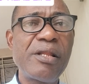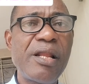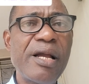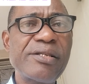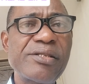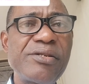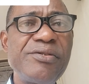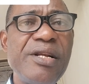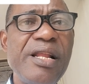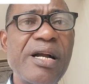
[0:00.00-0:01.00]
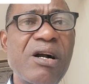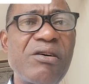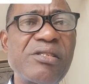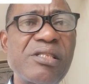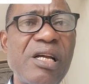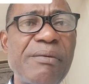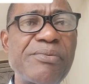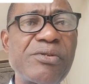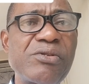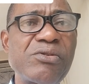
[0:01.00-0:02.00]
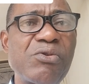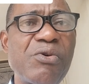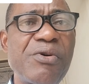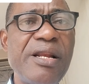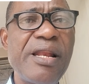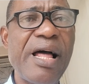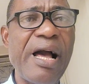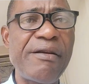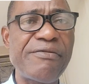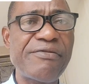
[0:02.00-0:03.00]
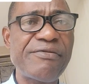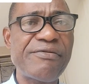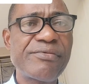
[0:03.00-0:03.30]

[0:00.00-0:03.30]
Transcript: Next, relay concepts to real life.